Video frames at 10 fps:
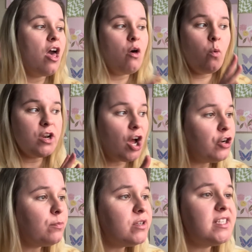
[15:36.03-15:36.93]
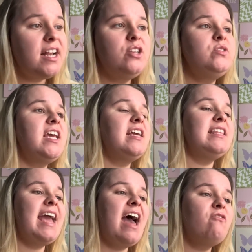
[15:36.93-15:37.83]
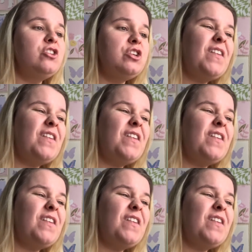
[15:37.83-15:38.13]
100%, you take the average of